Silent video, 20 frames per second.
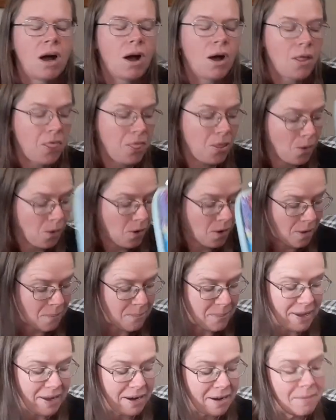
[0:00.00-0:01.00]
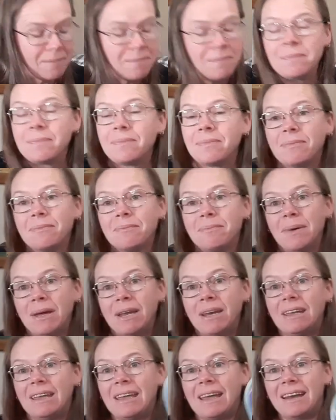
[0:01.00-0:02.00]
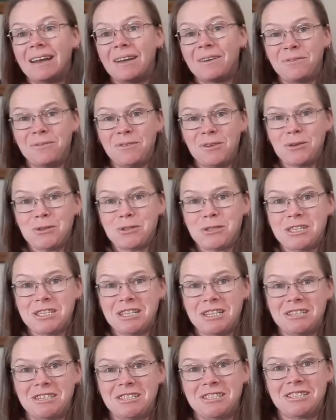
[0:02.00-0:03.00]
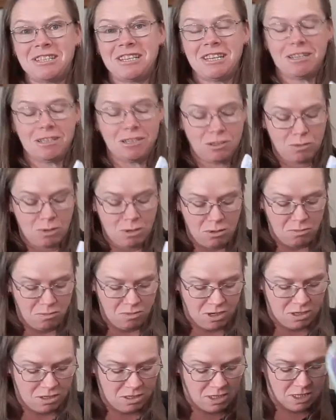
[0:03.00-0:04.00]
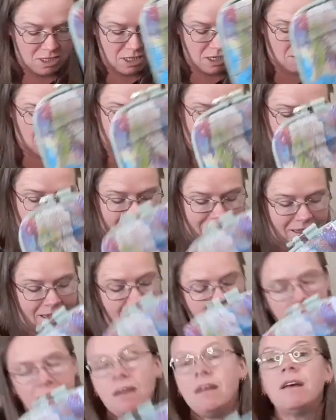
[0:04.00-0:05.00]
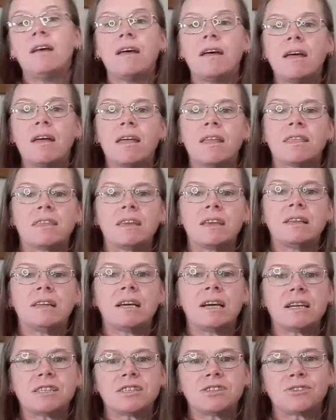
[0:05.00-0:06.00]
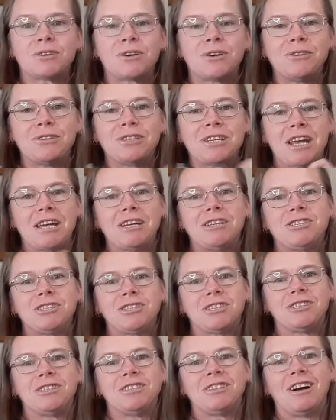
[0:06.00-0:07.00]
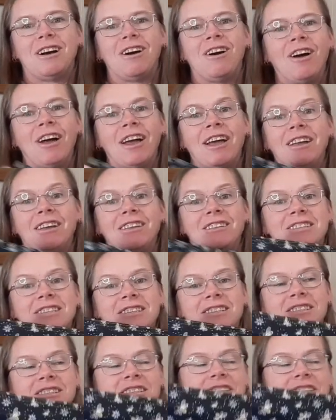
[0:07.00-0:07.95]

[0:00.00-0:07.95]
I thought I better get a few stitches into it, considering that the last rotation I didn't